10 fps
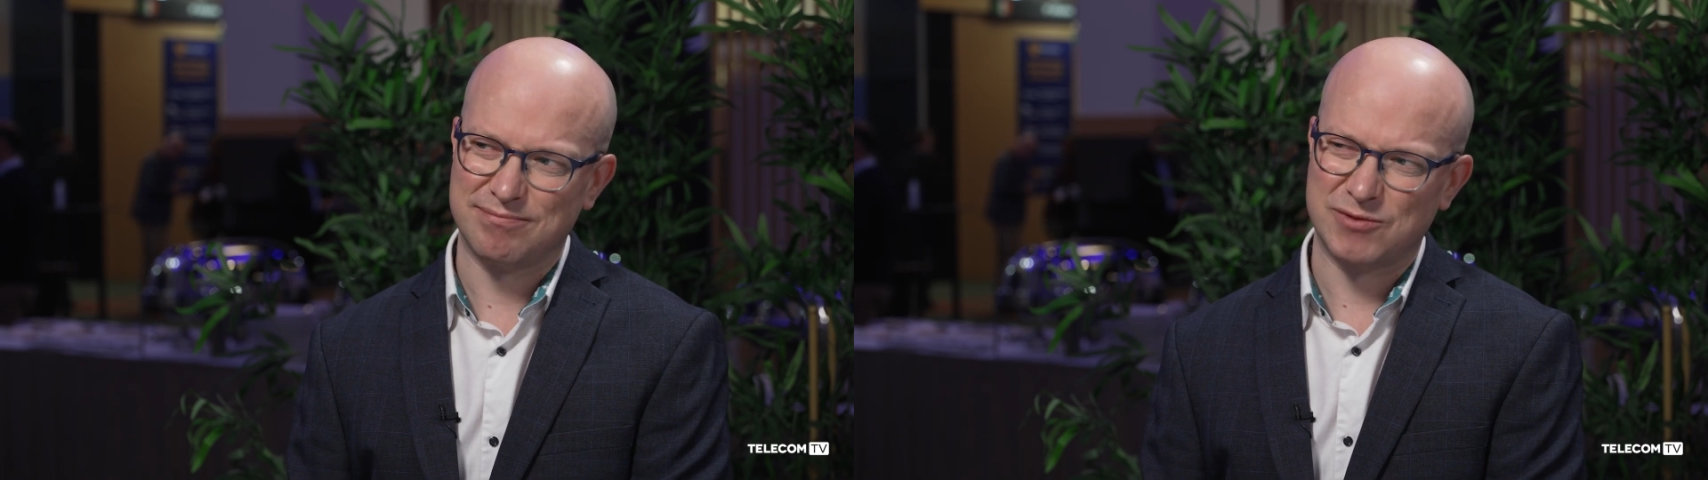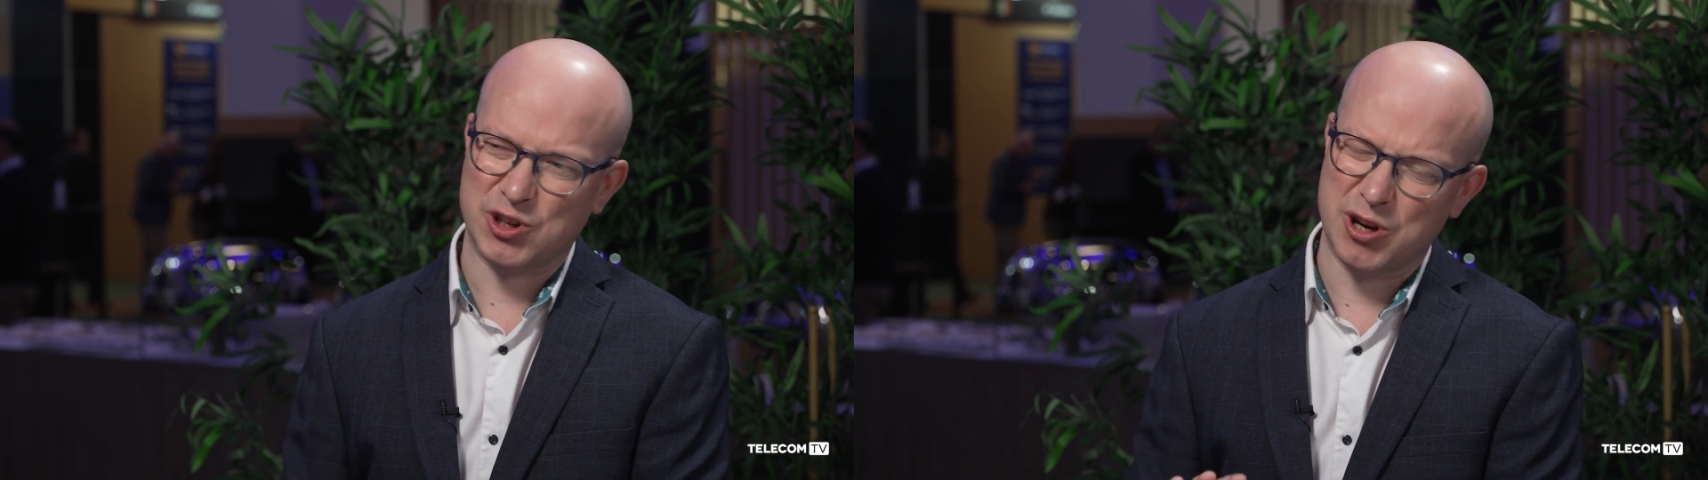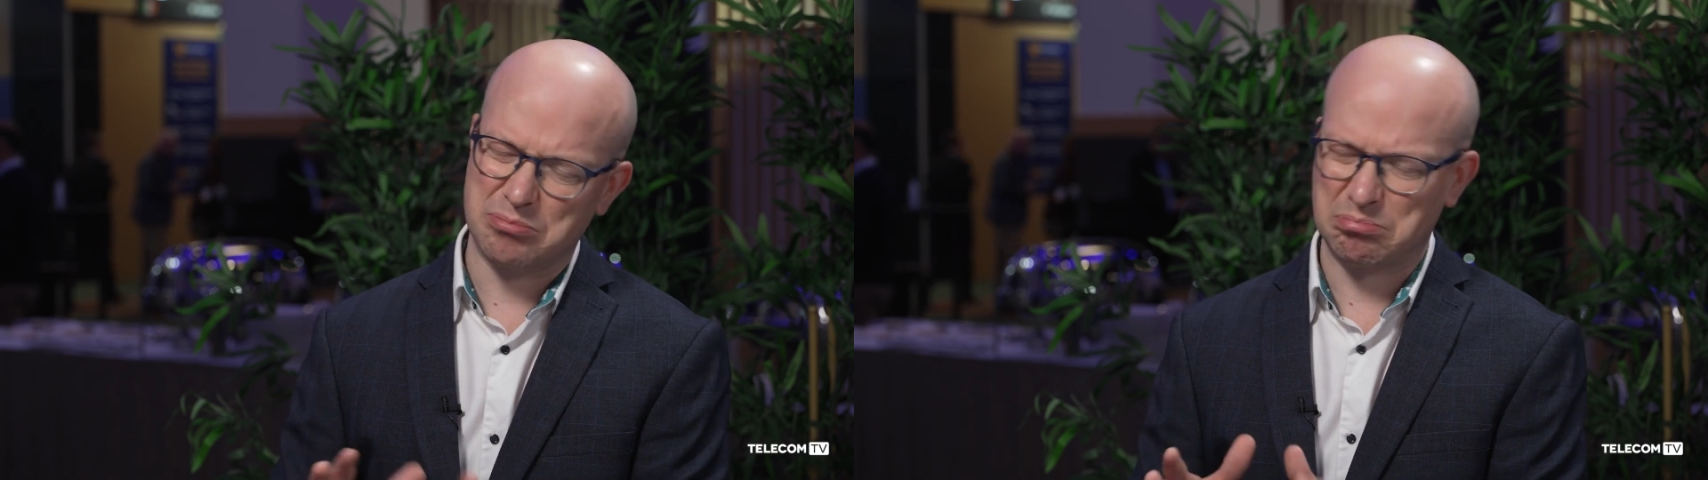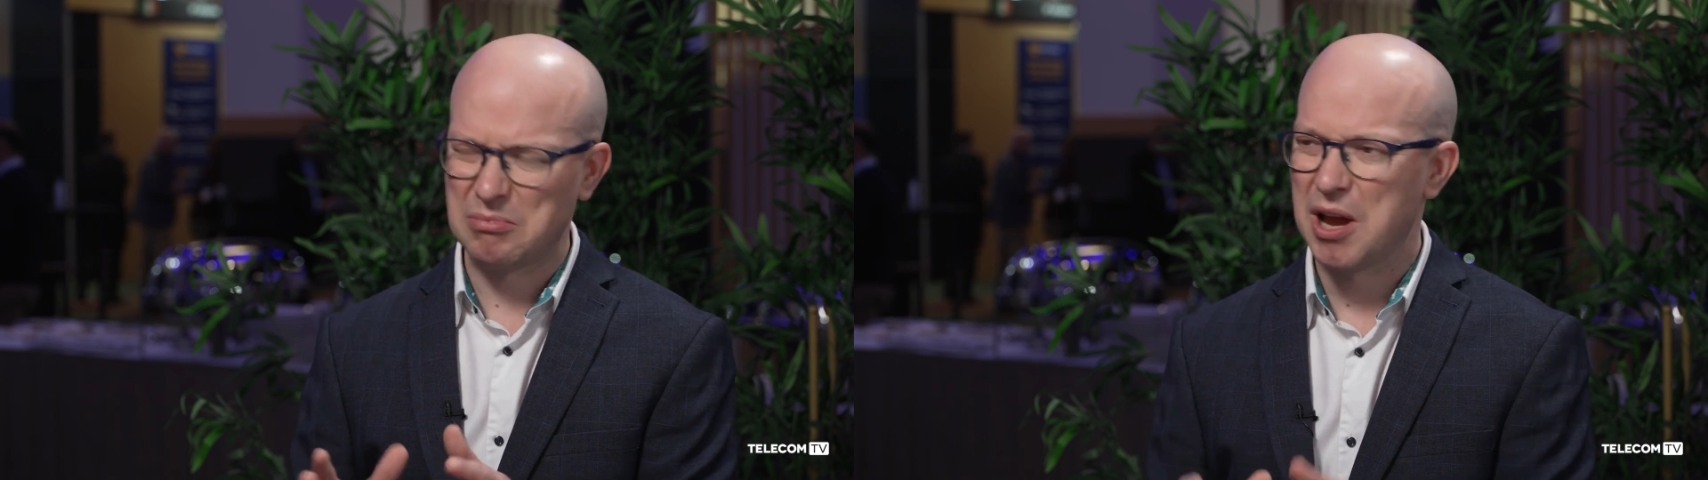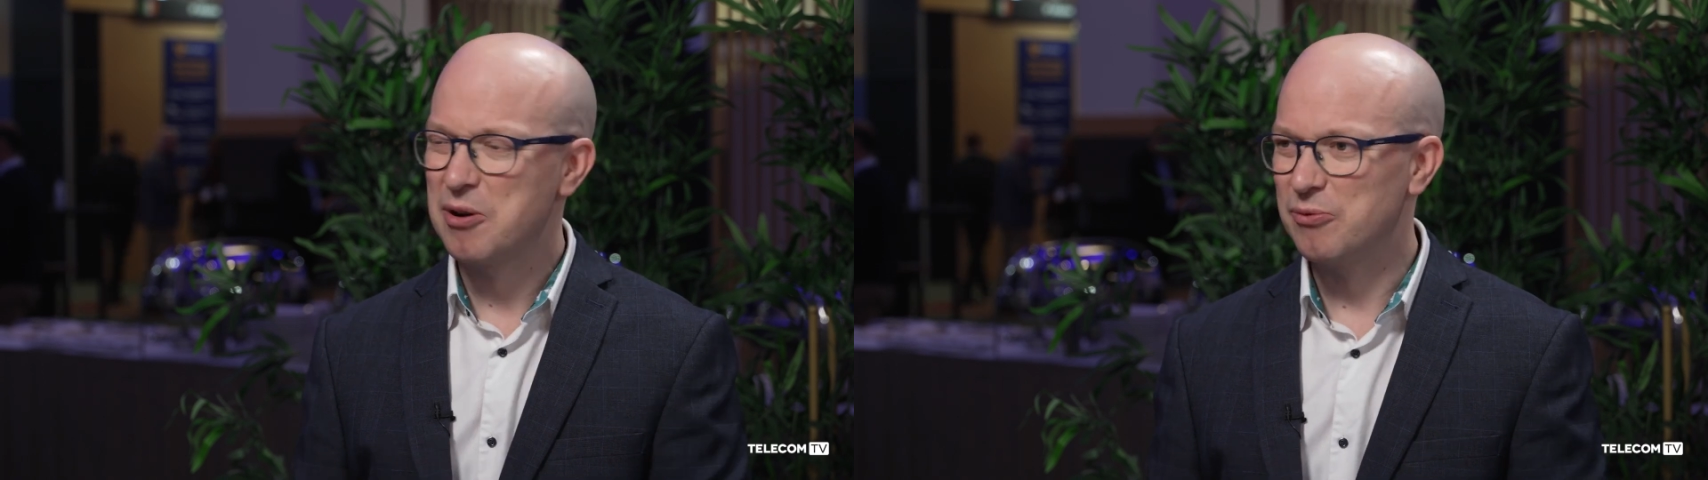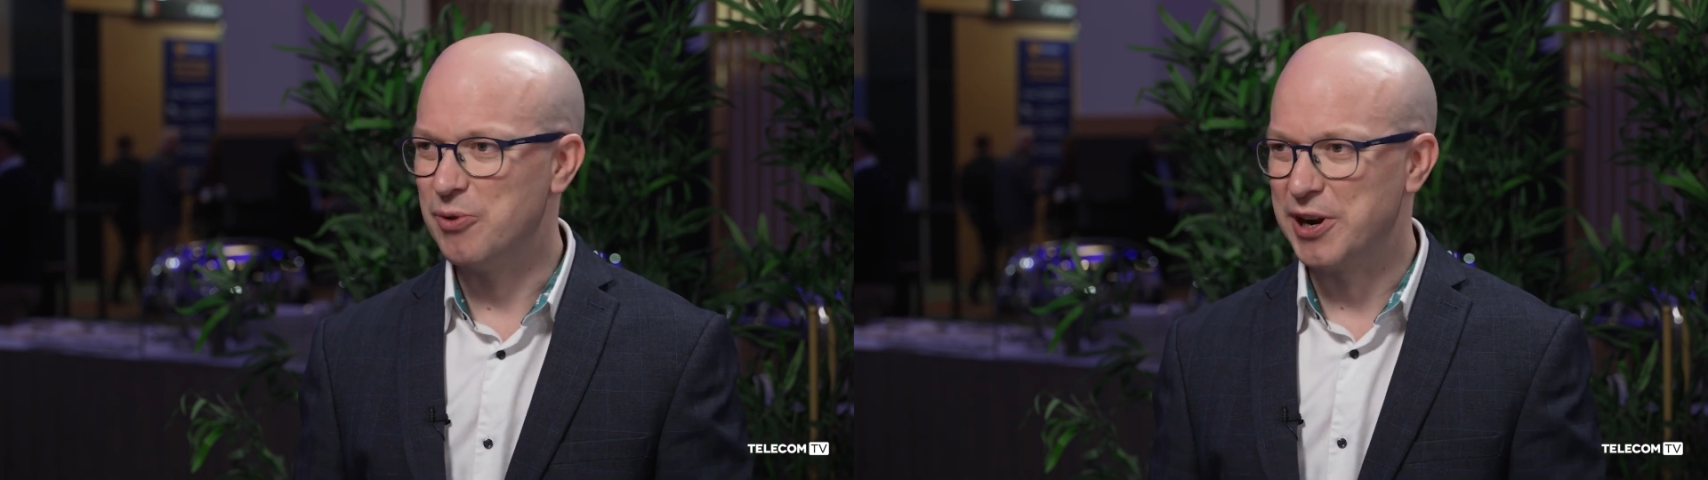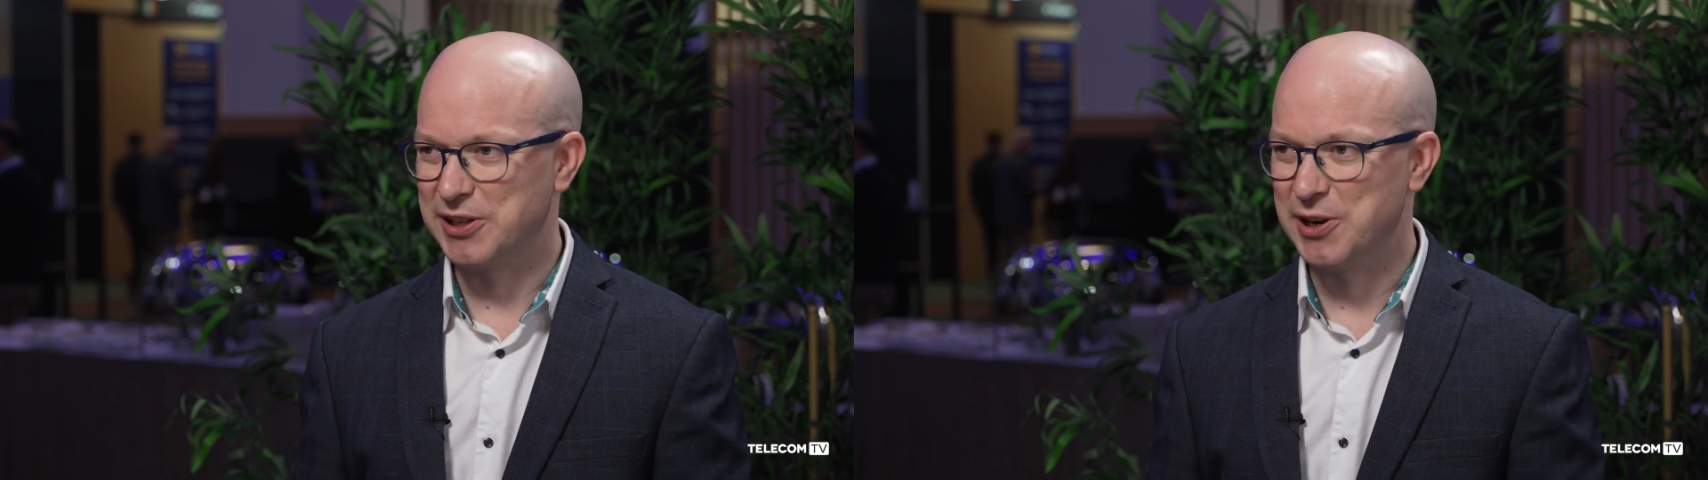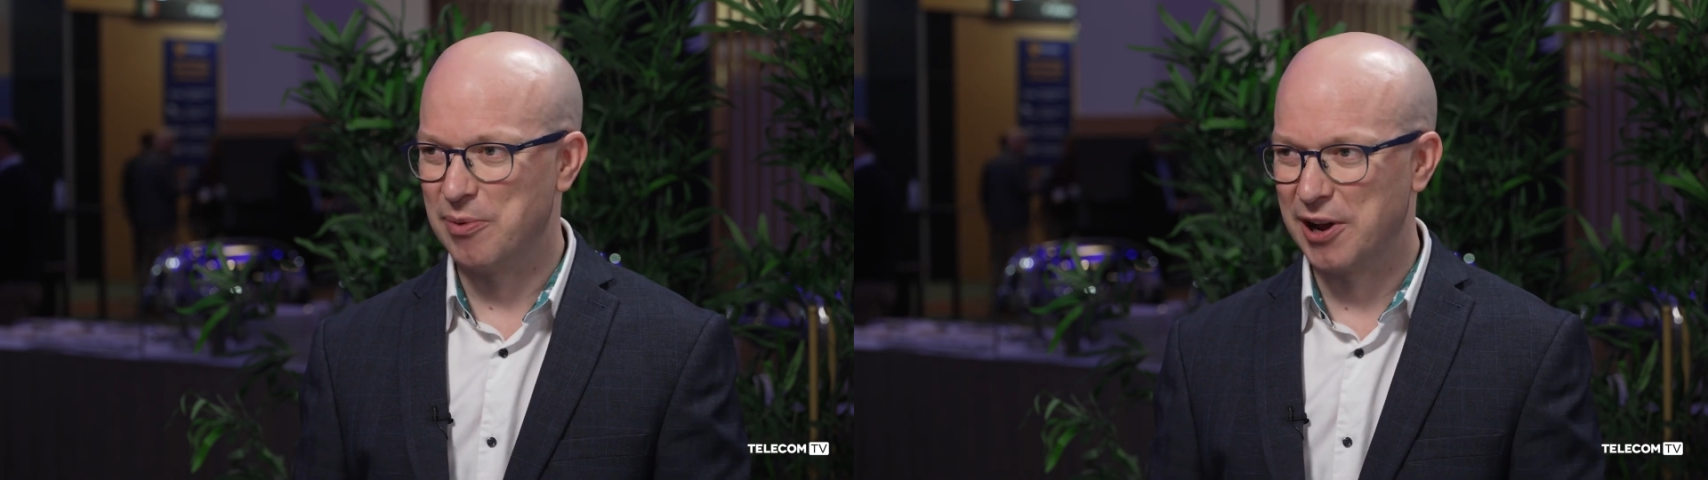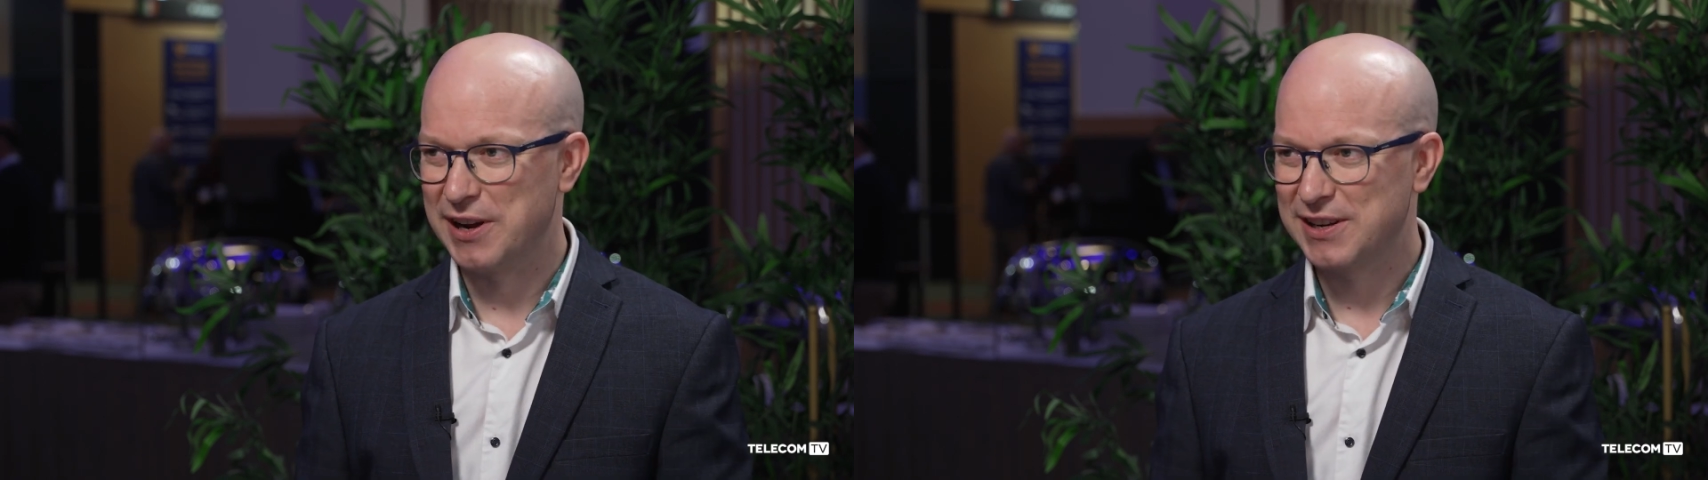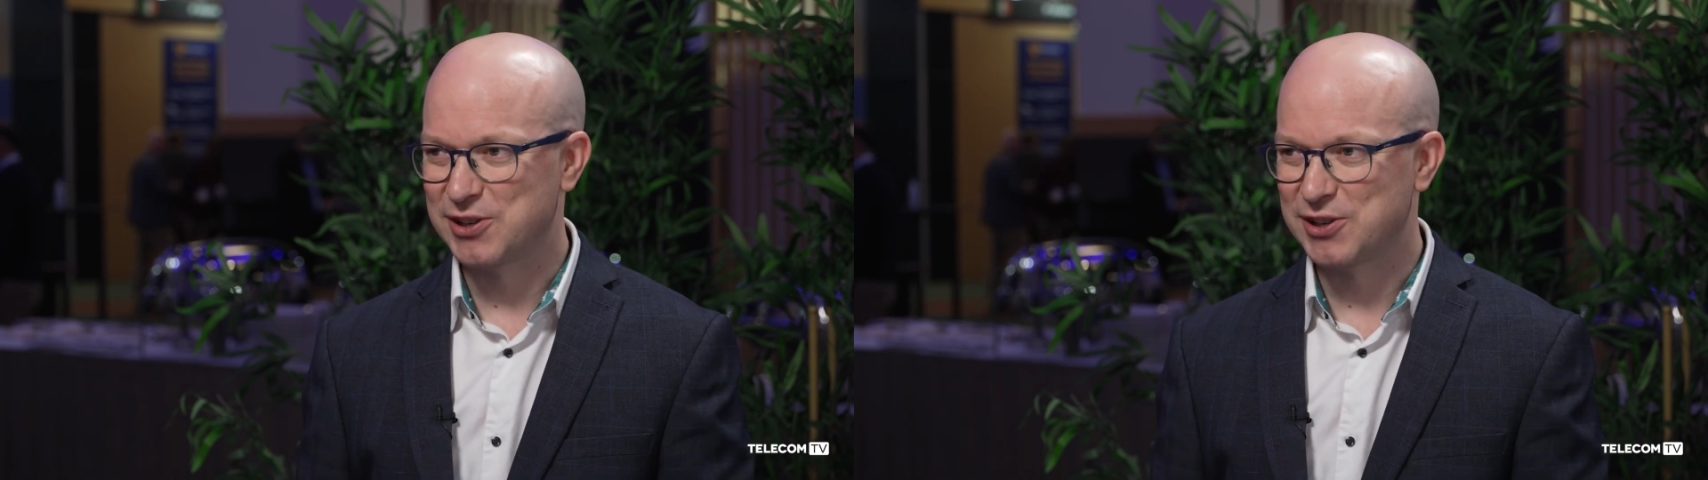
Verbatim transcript: So reasonably